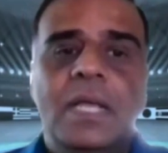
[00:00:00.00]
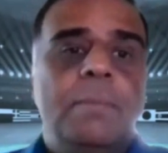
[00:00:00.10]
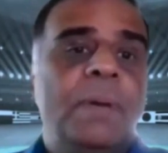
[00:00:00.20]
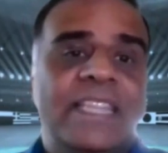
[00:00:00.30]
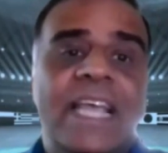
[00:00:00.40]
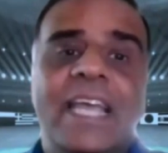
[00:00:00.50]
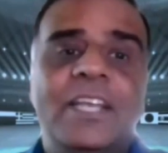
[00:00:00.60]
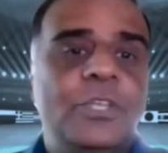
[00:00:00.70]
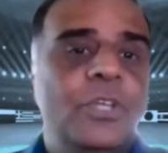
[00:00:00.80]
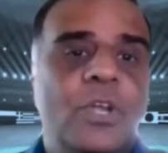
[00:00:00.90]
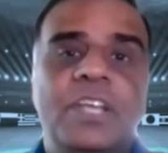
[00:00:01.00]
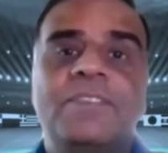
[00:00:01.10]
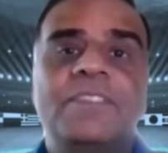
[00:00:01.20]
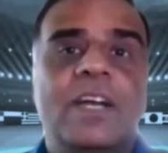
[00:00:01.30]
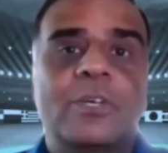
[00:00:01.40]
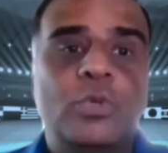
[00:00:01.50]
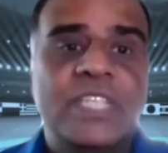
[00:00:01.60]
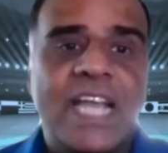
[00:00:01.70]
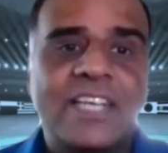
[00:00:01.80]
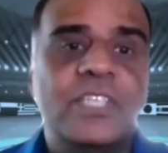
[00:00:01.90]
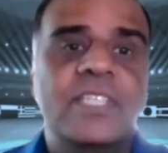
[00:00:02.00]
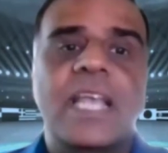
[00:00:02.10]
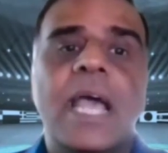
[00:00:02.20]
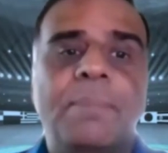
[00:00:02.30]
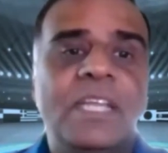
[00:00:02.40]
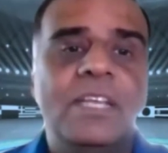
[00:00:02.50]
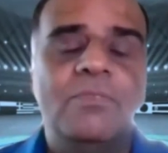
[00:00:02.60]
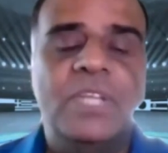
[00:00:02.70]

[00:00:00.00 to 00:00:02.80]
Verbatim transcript: But then, you know, if there are transactions happening